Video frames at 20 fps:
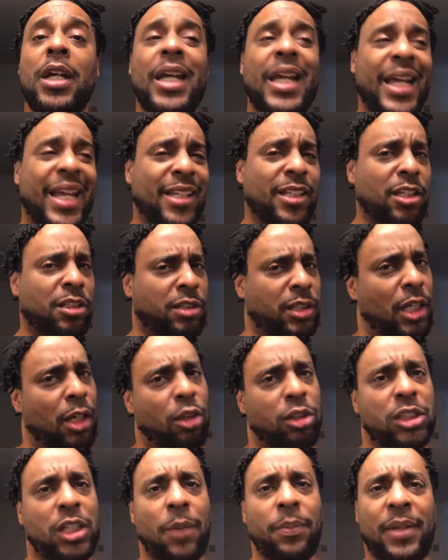Is there still
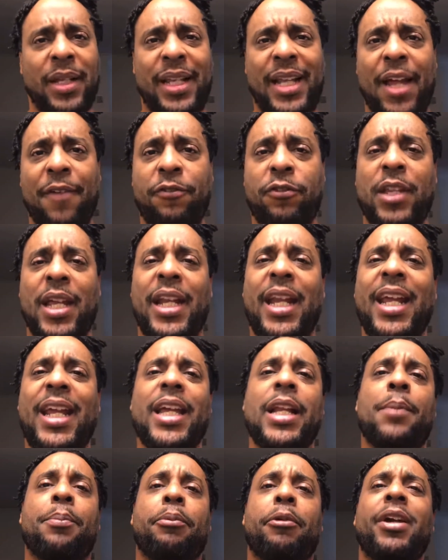something left that he can
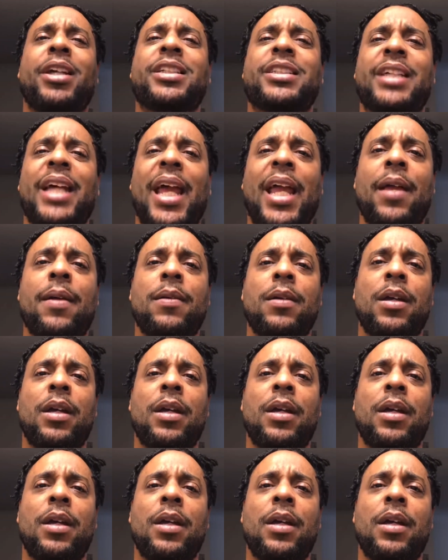appreciate?